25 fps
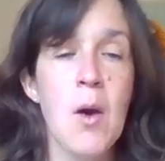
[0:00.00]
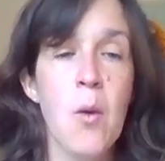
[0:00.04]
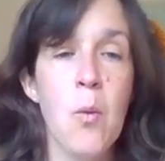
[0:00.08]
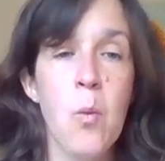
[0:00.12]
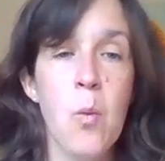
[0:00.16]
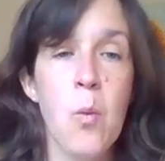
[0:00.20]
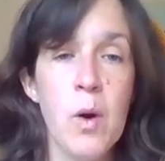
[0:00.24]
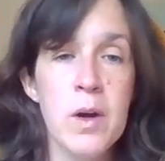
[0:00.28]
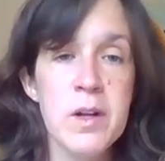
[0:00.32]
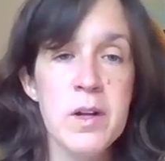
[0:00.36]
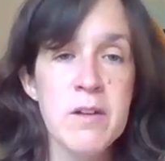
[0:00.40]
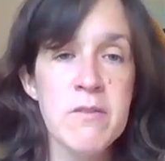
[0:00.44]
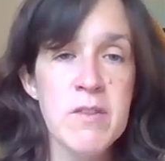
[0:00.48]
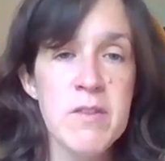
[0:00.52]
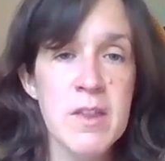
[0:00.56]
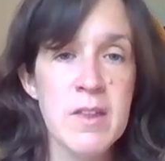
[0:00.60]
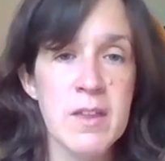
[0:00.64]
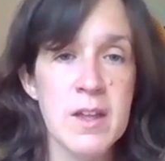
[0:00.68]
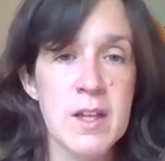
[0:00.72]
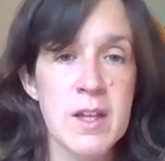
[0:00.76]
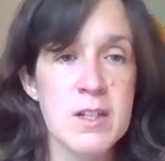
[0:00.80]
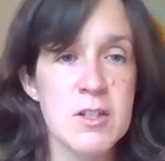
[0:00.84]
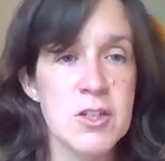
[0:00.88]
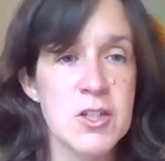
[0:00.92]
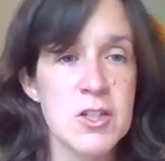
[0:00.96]
One of the
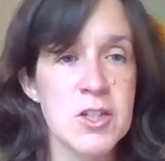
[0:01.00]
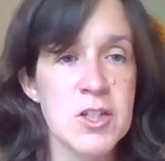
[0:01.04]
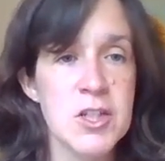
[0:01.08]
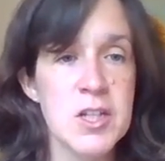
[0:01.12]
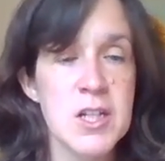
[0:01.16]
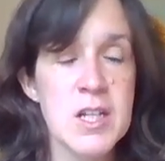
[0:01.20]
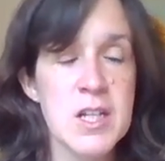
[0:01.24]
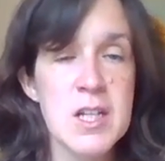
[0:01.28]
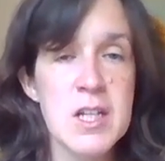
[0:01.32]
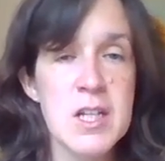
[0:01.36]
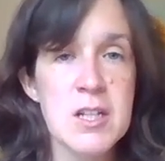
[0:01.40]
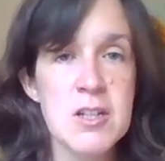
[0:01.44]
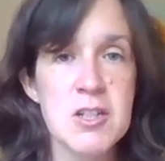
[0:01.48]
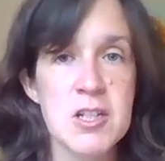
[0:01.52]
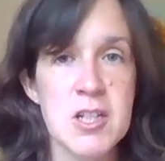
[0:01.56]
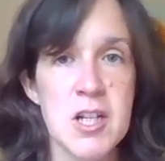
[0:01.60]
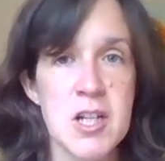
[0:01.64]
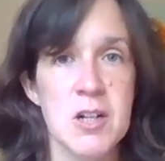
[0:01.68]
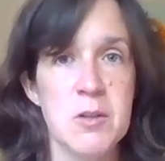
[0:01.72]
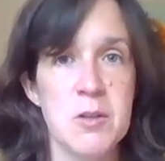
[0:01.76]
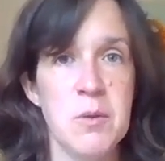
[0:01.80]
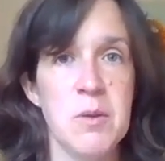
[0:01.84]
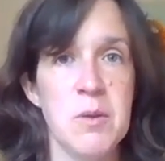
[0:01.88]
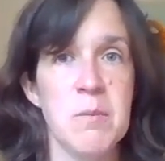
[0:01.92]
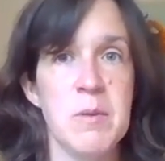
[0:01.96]
things she
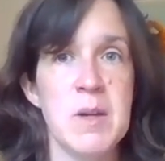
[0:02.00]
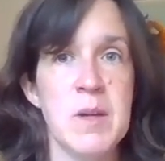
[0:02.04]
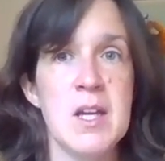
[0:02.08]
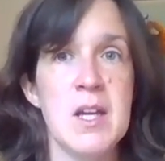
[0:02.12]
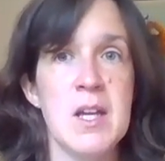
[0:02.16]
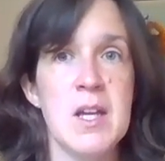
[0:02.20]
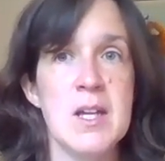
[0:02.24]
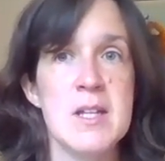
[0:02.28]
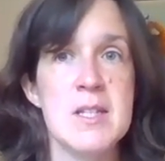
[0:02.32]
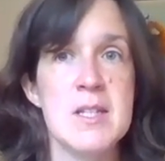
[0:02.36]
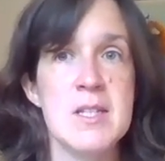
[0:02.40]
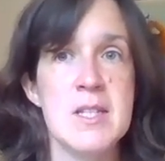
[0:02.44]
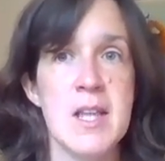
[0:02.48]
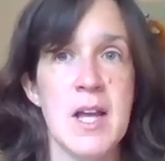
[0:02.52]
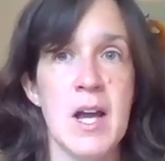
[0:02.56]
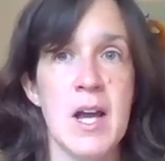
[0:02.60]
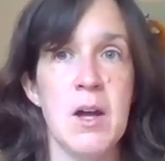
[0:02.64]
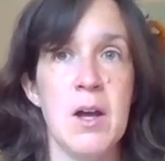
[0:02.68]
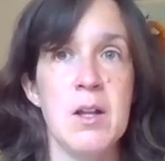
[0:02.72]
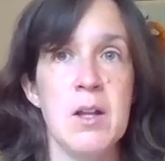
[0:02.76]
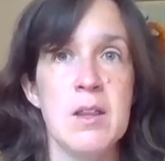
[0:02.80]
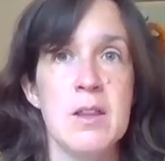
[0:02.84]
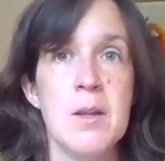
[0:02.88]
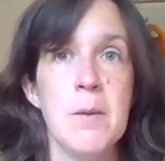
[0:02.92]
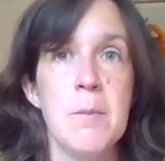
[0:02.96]
shared with me is
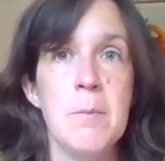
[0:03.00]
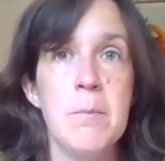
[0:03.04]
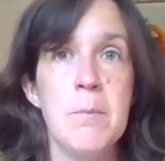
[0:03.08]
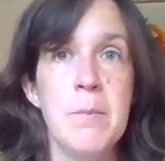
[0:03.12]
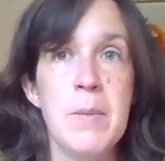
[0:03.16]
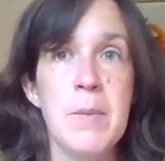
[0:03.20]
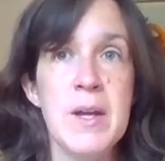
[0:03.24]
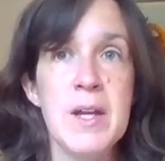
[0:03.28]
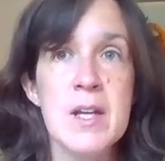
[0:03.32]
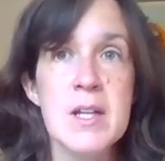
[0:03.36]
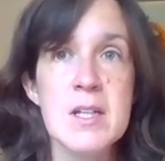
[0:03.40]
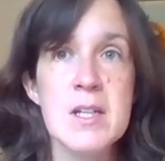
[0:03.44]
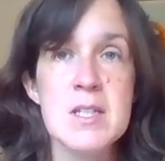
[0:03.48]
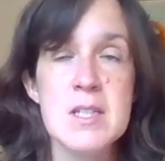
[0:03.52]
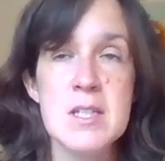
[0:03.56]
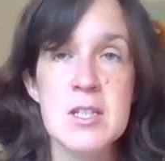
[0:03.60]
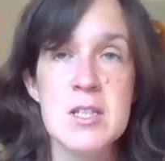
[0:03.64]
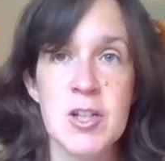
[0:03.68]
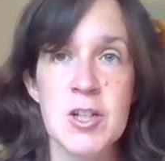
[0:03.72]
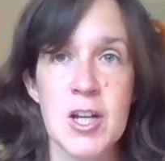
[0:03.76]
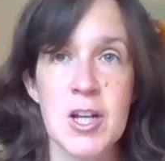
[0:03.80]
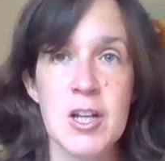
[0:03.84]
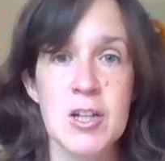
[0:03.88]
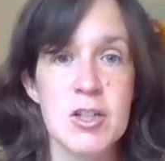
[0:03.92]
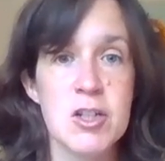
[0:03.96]
that the biggest
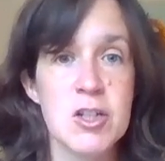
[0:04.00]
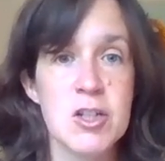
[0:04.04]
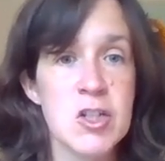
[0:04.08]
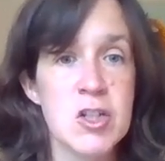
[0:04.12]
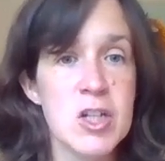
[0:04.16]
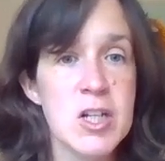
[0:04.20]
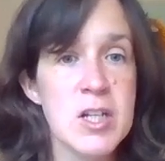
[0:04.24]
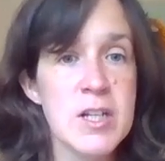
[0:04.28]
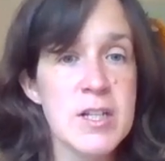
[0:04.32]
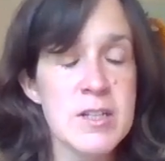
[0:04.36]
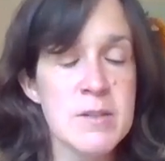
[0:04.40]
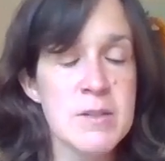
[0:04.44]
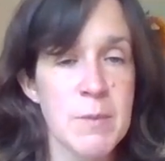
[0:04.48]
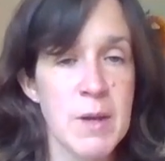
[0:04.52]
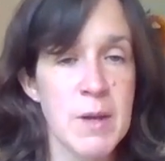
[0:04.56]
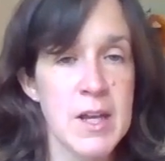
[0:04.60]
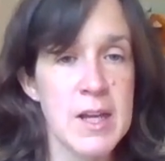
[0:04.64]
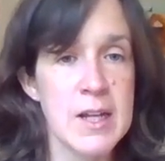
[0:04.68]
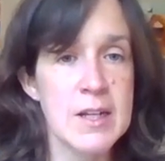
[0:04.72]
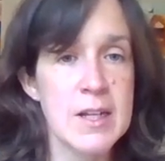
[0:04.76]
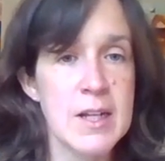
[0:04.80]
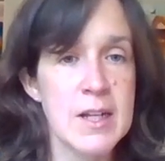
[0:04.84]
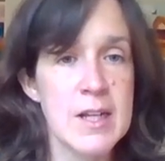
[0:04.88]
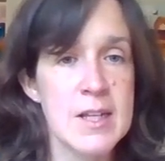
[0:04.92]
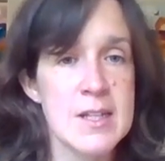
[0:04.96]
change she's
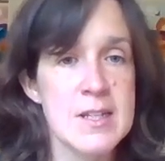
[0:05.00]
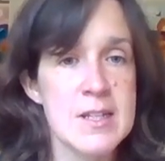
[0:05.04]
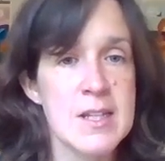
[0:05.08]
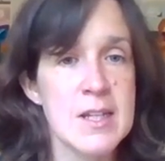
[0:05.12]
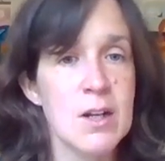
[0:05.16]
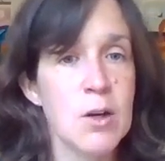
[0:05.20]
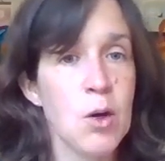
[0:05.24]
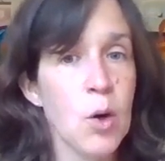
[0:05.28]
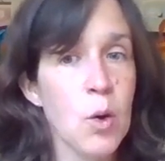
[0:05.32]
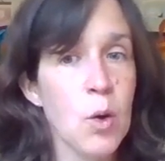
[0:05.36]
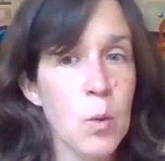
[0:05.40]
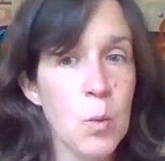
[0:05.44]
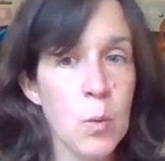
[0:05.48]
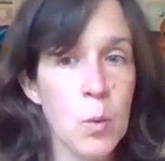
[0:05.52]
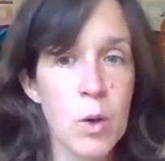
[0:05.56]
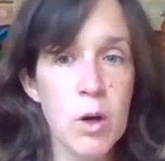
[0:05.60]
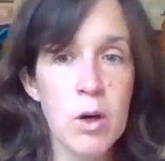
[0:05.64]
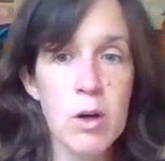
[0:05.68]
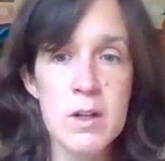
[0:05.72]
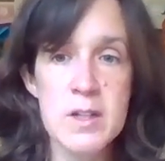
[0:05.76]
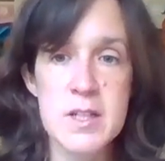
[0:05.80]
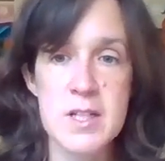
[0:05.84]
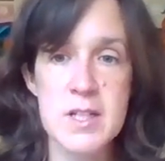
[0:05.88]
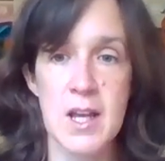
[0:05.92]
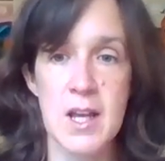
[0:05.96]
made is in her
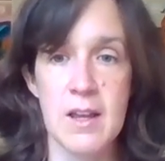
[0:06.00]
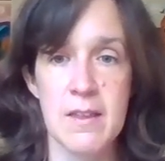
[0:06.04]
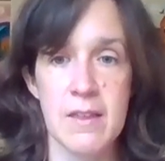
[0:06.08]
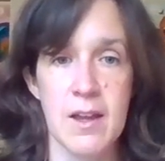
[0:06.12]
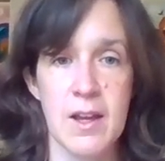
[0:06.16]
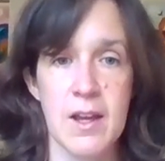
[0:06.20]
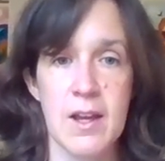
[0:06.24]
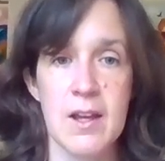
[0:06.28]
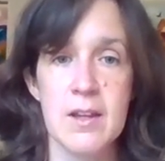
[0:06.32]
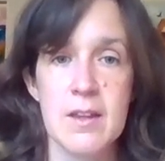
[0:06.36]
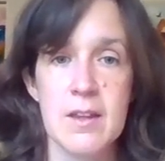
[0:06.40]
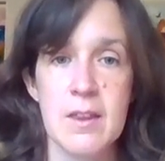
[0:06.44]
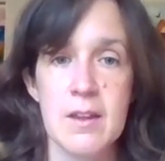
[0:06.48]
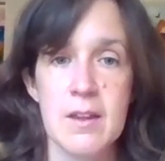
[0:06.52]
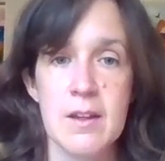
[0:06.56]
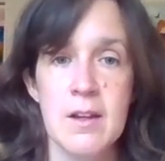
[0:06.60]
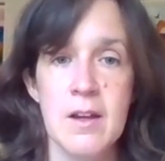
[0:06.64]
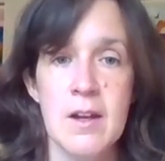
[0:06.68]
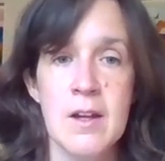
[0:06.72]
workday length.